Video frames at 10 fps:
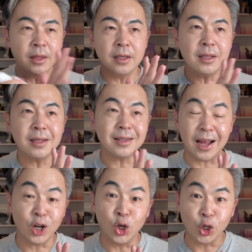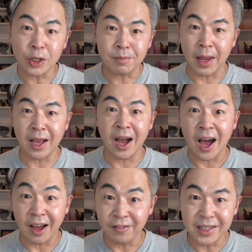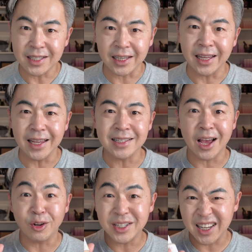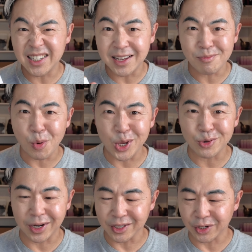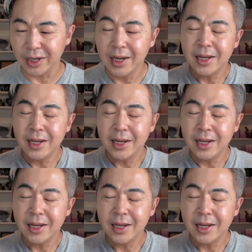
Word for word: This is not cushion makeup, obviously. It's our tinted moisturizer.